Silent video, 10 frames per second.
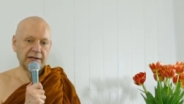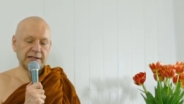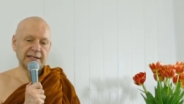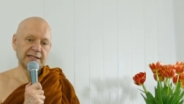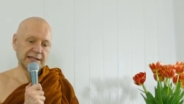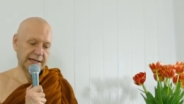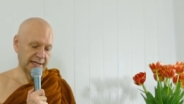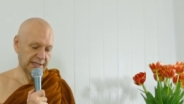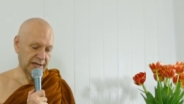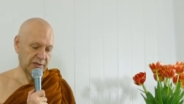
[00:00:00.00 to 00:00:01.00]
So this
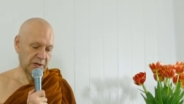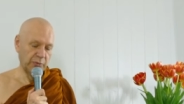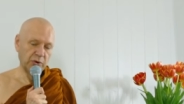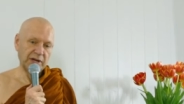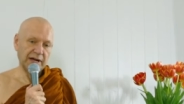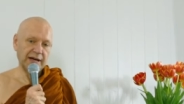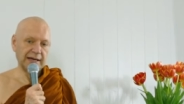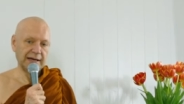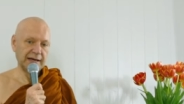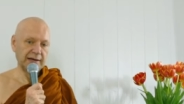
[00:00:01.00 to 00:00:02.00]
is uh, the Buddha,
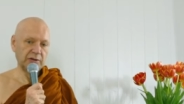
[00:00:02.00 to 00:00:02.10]
yeah,